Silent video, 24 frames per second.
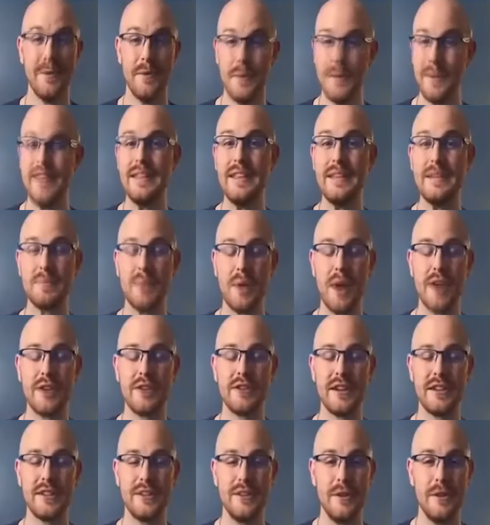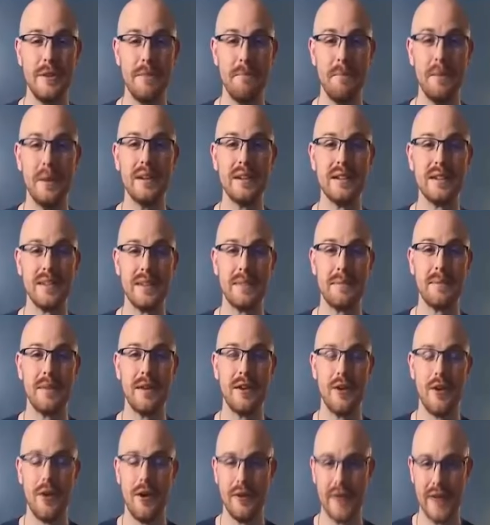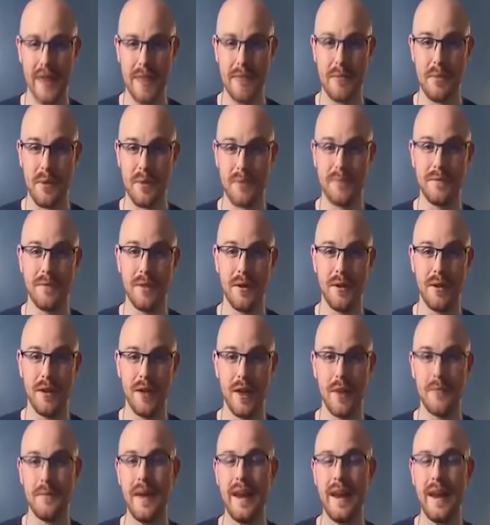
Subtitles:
With these projects, you can build something called a portfolio,